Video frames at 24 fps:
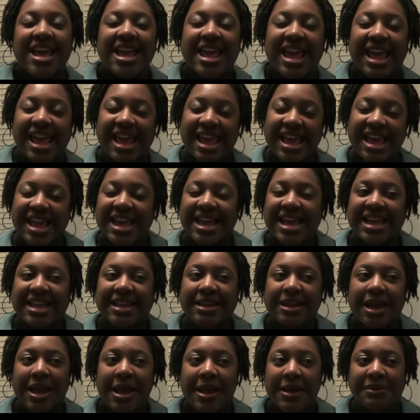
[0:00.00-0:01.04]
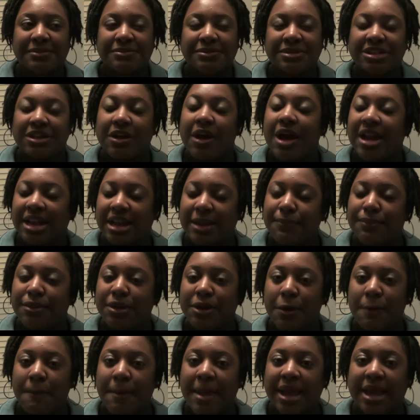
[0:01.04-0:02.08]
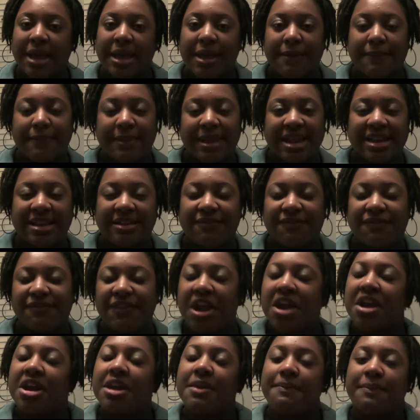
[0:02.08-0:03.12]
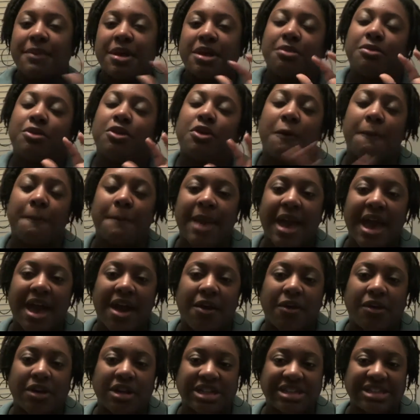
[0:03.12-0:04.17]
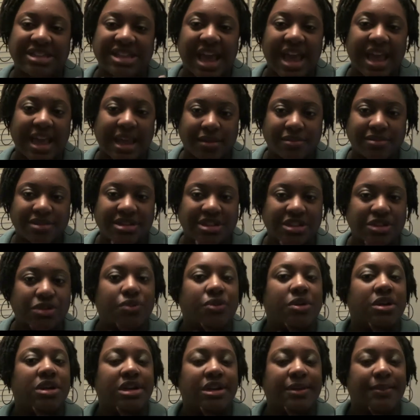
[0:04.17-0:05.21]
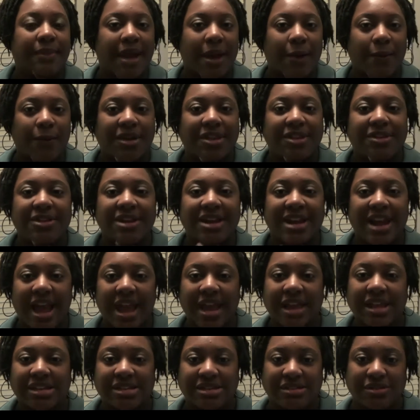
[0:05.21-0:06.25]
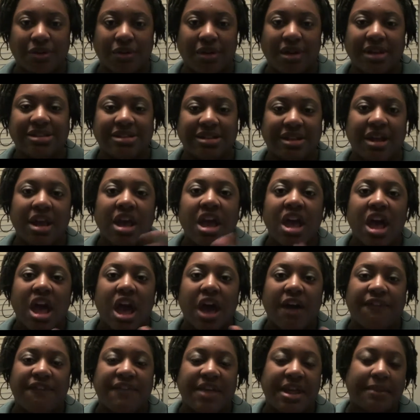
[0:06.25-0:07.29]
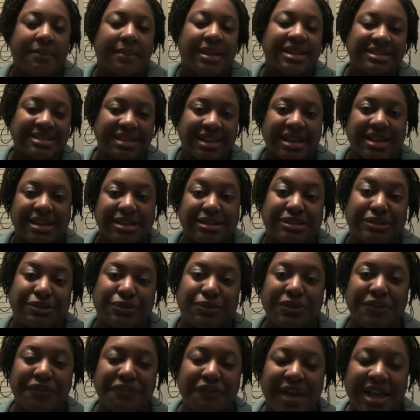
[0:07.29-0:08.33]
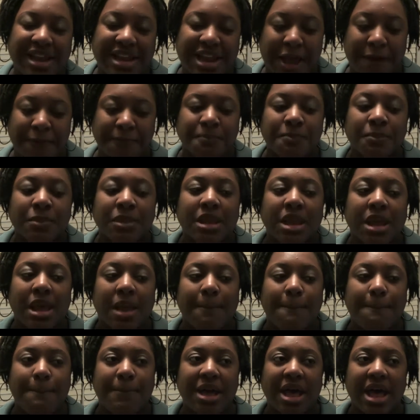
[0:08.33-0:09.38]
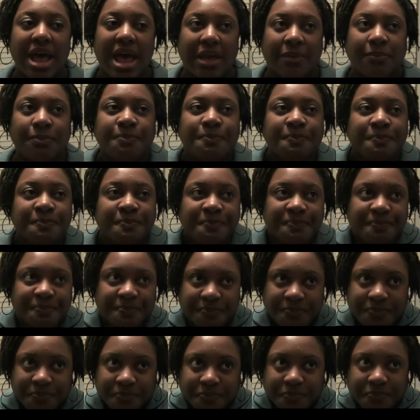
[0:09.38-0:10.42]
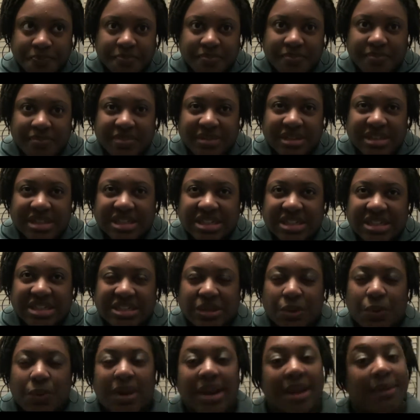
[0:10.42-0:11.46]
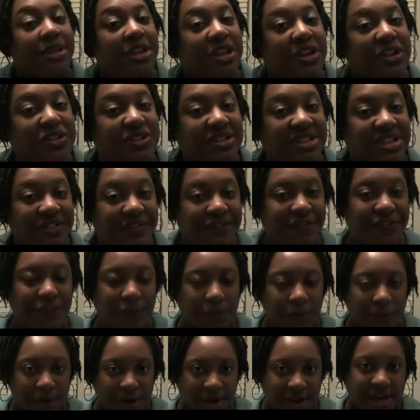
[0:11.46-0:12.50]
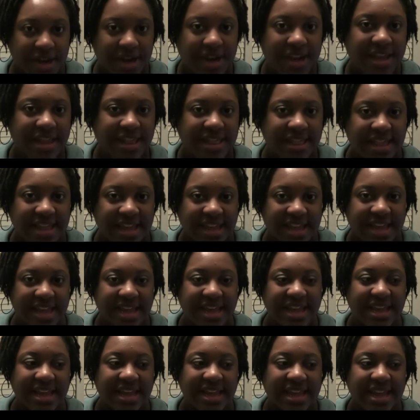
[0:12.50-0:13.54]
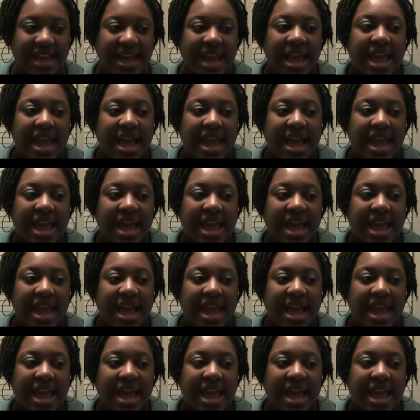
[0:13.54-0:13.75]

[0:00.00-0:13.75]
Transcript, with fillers: and um, so I did put on makeup in very minimal amount because I am still worried about whether or not it's going to affect my skin so we'll find out but so what I'm using for the,